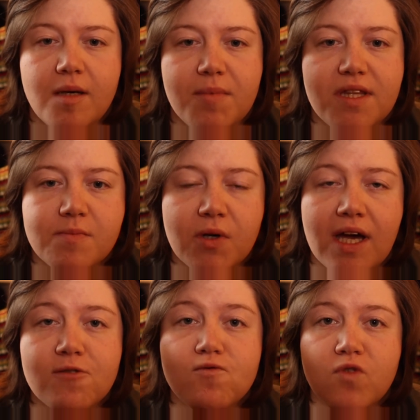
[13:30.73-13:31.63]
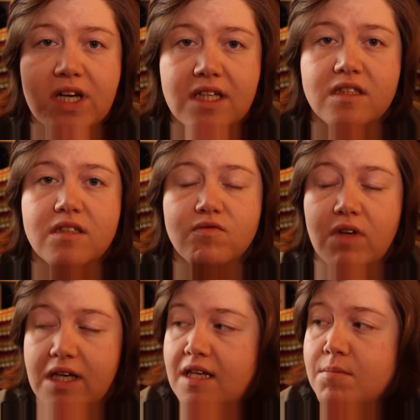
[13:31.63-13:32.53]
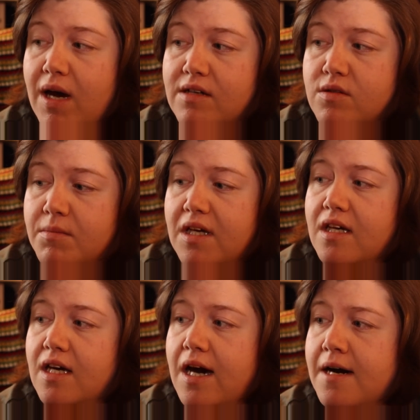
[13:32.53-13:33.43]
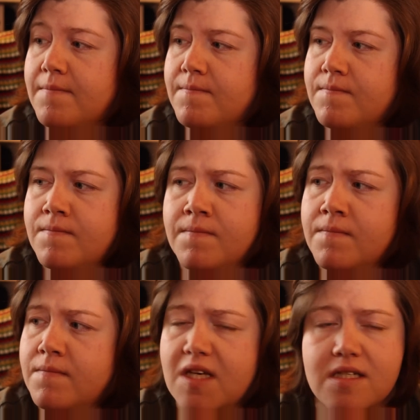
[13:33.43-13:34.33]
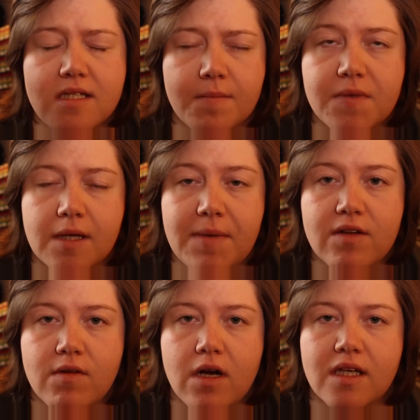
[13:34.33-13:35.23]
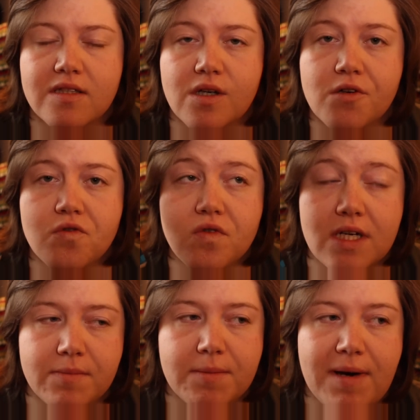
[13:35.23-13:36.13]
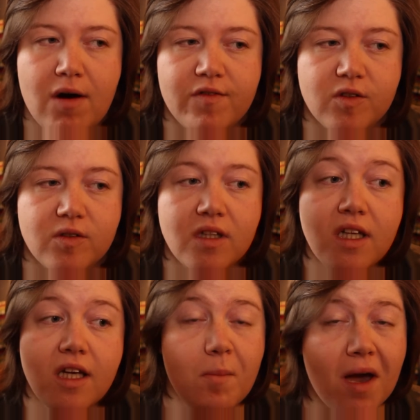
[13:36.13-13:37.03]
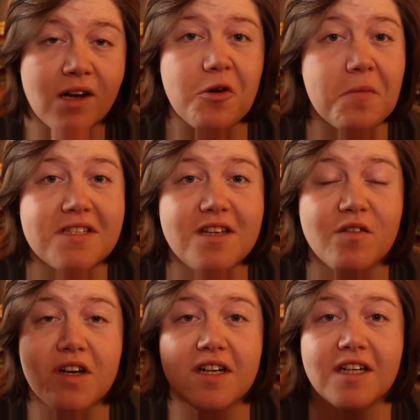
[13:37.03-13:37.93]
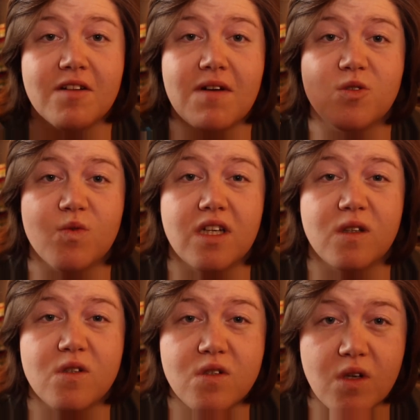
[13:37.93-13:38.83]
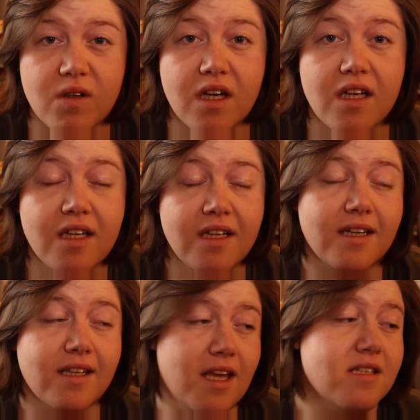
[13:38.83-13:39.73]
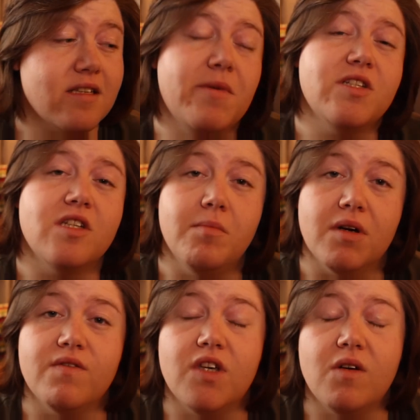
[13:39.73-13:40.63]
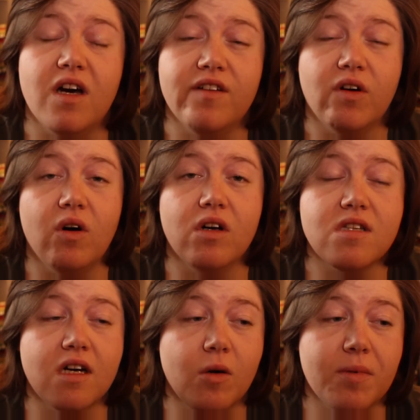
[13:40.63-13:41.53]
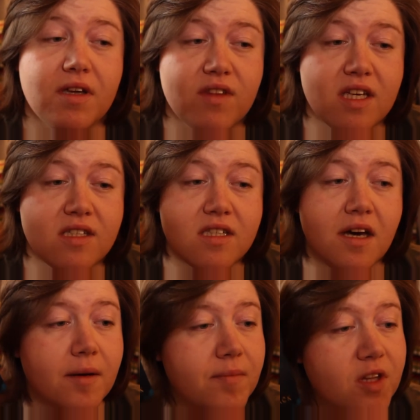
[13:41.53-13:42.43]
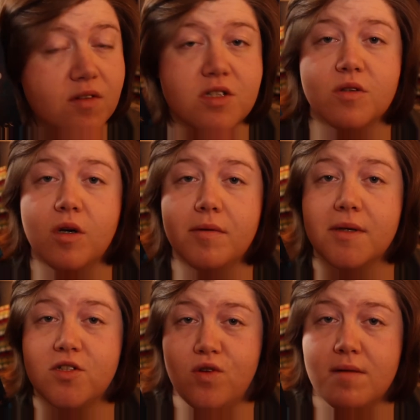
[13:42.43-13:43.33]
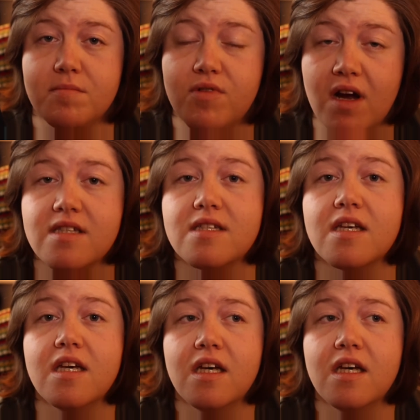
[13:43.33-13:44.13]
But this book had a real, real impact on me. There's something about the writing, so incredibly powerful. I'm angry at myself that I didn't get around to reading this sooner. Again, as I mentioned in my review, I have got a copy of this, the original copy, when Tramp Press,